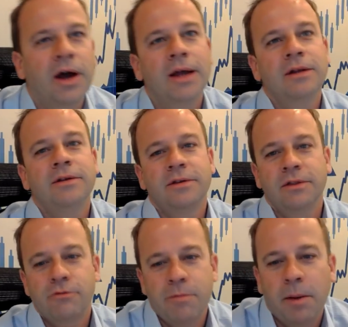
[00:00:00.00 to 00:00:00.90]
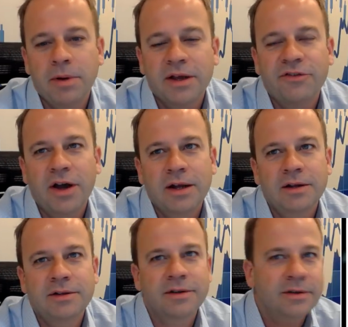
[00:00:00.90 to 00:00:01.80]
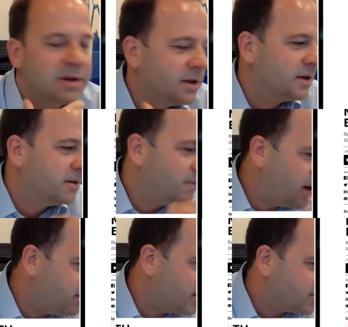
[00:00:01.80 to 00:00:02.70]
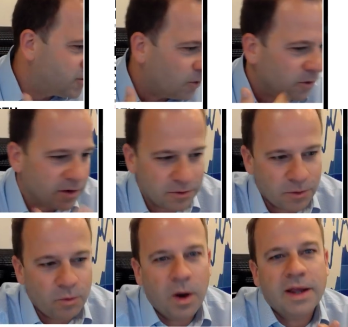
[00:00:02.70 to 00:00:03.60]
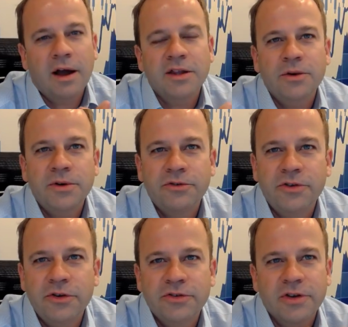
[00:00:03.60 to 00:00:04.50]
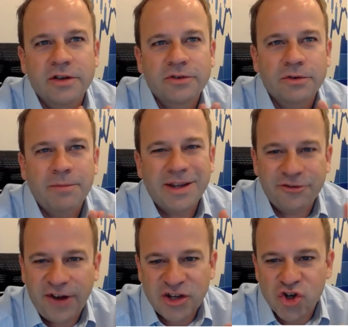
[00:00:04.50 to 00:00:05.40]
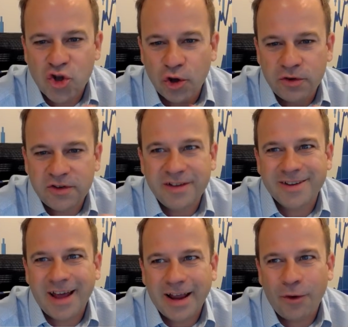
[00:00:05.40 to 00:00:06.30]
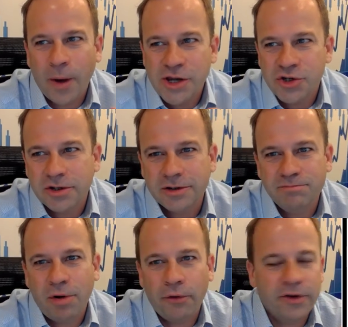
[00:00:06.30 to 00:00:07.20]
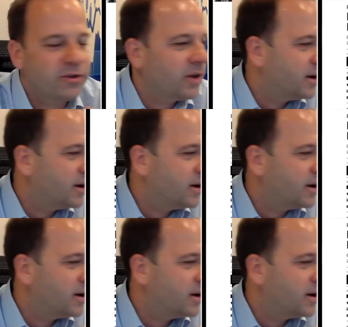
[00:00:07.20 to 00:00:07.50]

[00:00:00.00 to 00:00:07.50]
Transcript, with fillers: Ireland and the Republic of Ireland, and maybe there's talk that, well, why can't you introduce uh, sort of manufactured goods into that equation? And Boris said